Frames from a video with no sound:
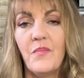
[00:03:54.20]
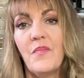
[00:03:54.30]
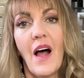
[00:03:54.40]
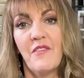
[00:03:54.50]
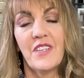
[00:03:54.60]

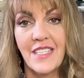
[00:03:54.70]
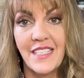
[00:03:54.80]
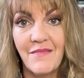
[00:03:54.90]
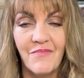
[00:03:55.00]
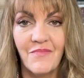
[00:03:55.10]

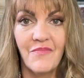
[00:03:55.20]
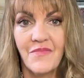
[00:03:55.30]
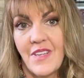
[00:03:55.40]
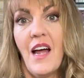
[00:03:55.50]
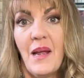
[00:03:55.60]
obviously
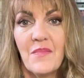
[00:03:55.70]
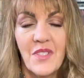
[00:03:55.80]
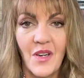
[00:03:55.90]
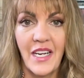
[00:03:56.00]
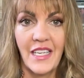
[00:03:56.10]
time
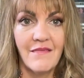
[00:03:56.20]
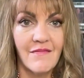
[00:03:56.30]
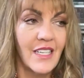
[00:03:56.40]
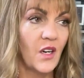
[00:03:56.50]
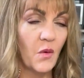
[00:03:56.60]
so I can
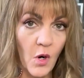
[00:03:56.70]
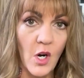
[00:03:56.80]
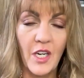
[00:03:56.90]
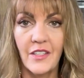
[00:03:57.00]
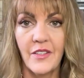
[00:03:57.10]

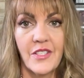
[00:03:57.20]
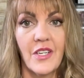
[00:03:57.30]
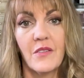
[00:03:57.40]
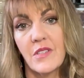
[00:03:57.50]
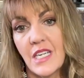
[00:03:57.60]
work and
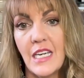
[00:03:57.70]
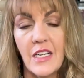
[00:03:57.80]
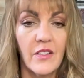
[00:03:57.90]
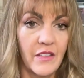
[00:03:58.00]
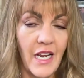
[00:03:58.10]
also see
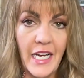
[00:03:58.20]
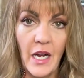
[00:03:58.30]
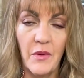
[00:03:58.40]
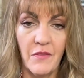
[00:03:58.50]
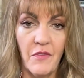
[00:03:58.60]
Neil and hang out
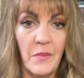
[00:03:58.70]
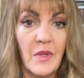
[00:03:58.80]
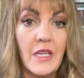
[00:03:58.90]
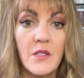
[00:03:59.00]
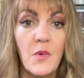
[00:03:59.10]
with the
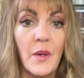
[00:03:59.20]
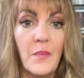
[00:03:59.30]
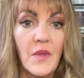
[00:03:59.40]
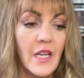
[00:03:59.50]
family as well.